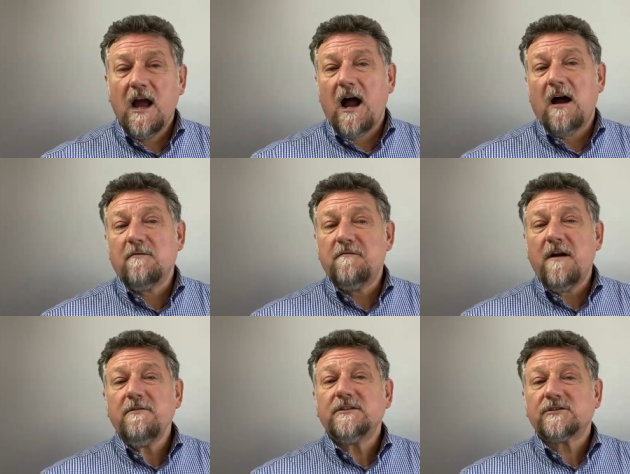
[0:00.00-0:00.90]
And
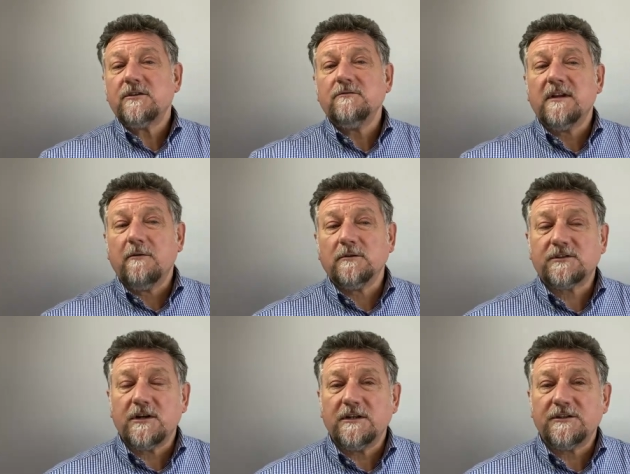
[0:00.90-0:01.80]
very soon they will
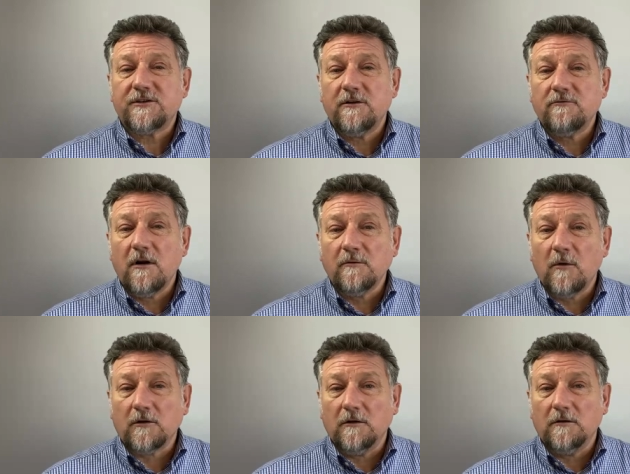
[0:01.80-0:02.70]
turn into a role
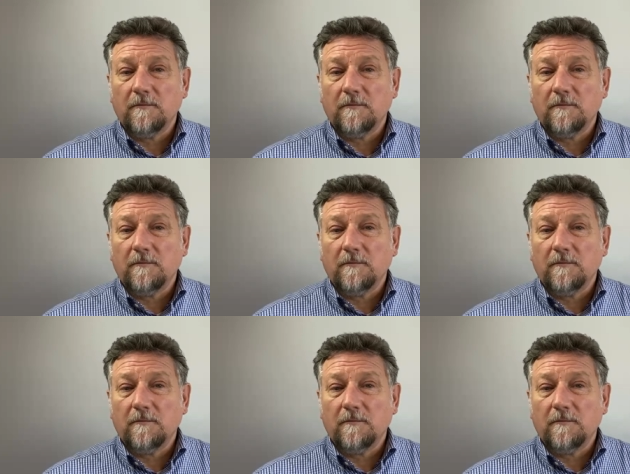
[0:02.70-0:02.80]
model.